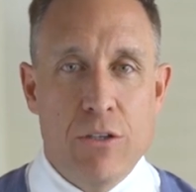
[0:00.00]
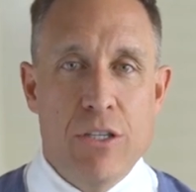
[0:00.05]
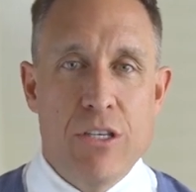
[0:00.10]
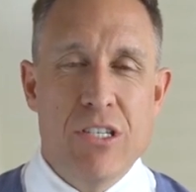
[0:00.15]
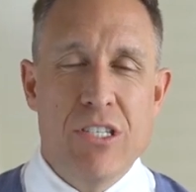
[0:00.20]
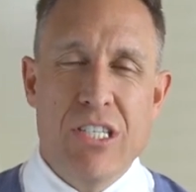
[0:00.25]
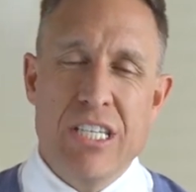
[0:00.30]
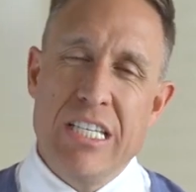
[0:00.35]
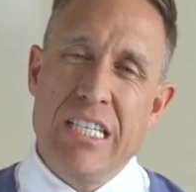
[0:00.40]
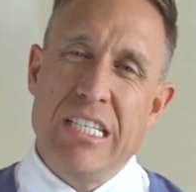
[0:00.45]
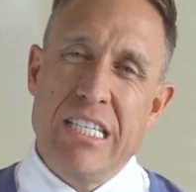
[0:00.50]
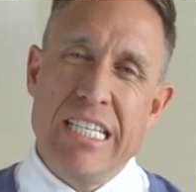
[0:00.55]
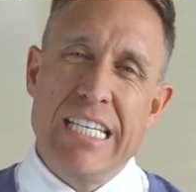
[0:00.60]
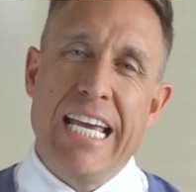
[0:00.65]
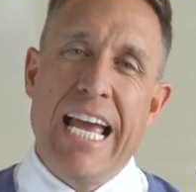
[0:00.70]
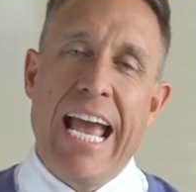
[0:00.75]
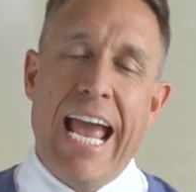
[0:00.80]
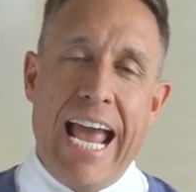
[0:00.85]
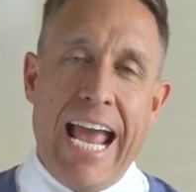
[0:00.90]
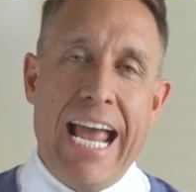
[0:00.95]
or the
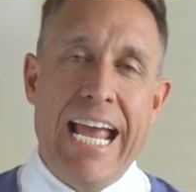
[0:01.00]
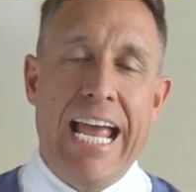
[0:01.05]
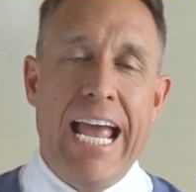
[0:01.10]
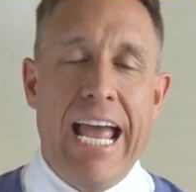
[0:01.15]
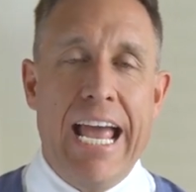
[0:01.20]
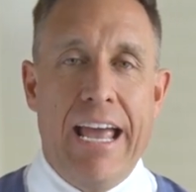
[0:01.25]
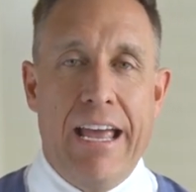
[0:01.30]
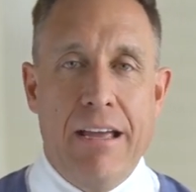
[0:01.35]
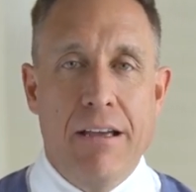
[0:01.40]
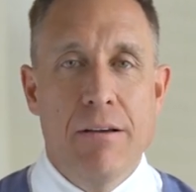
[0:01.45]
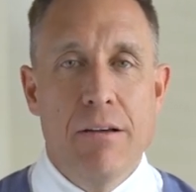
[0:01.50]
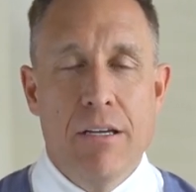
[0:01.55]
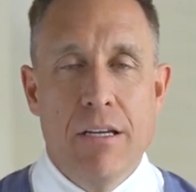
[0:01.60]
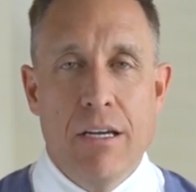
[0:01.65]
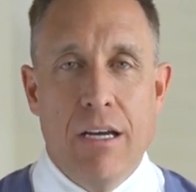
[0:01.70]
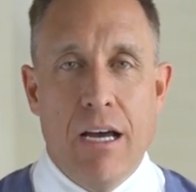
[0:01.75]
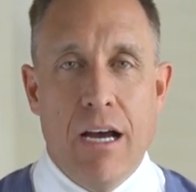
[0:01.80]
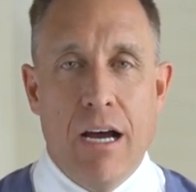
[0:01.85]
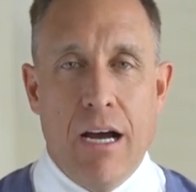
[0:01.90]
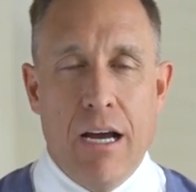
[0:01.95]
CCAA.
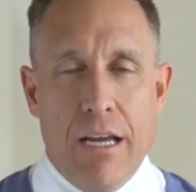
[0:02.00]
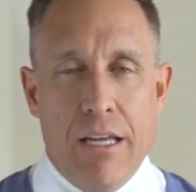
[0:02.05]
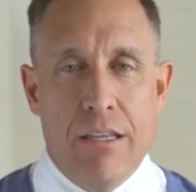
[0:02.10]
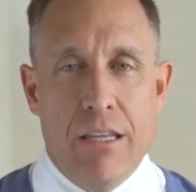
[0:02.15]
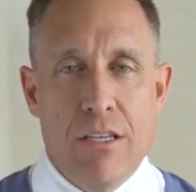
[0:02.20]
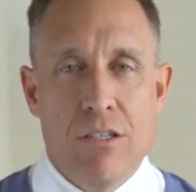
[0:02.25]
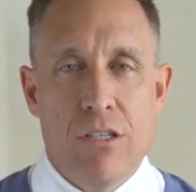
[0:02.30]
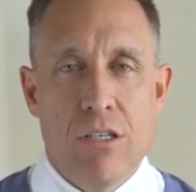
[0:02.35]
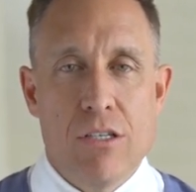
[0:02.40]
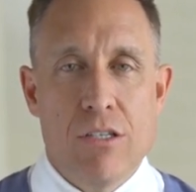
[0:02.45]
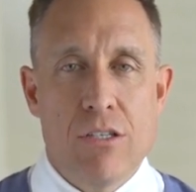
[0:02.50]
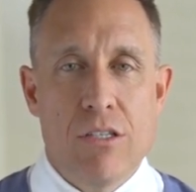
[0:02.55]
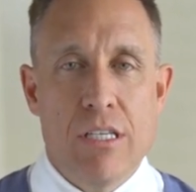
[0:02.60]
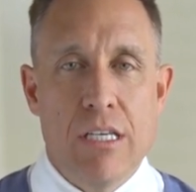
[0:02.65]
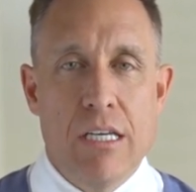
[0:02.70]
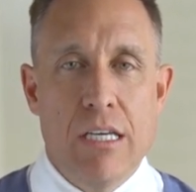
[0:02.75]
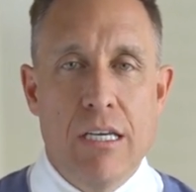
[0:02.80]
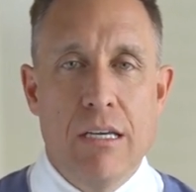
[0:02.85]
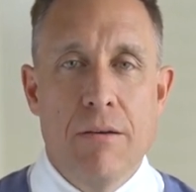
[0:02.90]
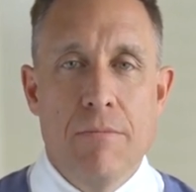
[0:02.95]
And this is
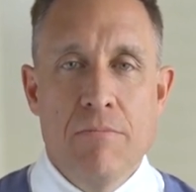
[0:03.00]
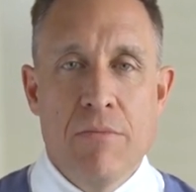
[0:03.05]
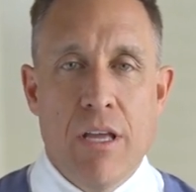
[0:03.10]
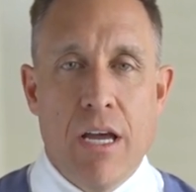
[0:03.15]
the